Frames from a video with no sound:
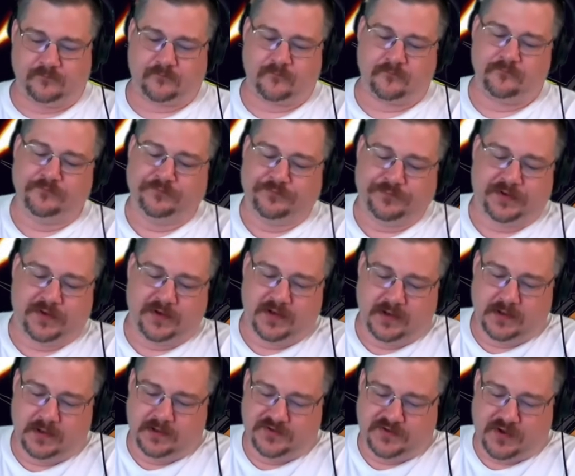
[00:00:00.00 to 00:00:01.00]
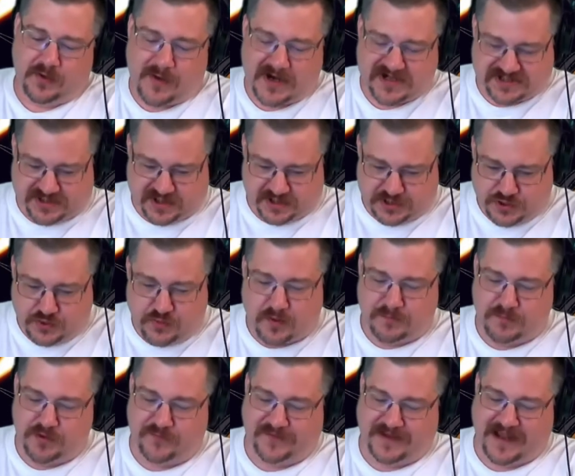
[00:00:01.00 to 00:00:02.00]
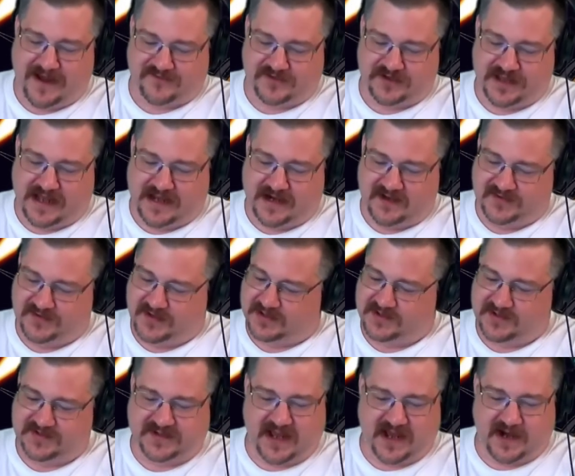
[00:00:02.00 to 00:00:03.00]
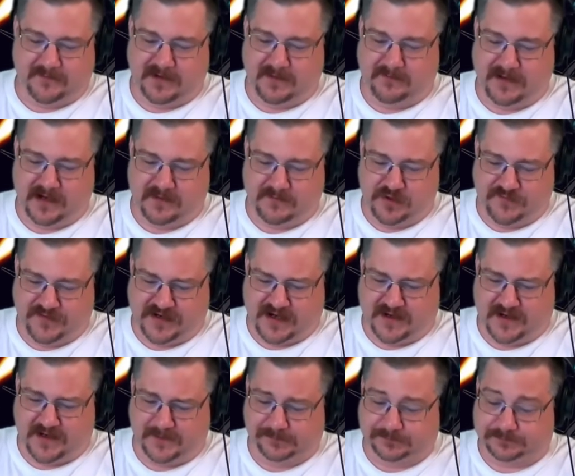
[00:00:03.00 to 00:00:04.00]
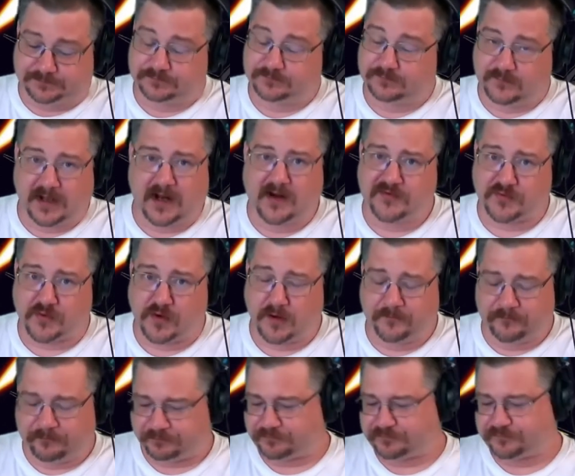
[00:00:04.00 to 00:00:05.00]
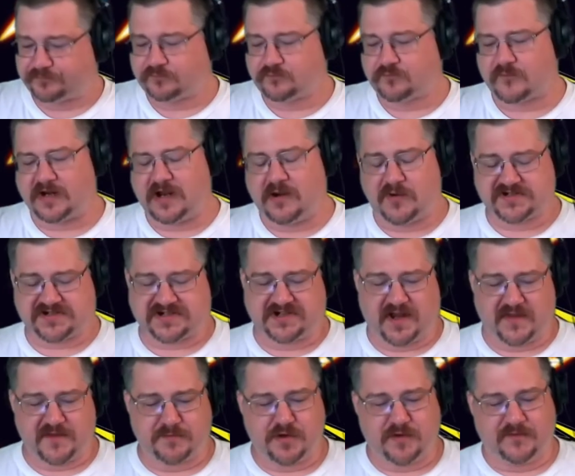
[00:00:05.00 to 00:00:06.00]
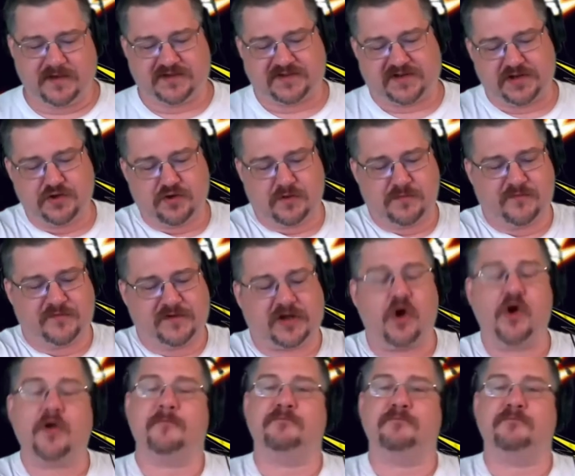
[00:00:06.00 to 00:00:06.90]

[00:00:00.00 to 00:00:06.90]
So I watched a newer movie after that. I was like, there's got to be a better movie out here. I was wrong. I watched another movie. It's a newer movie called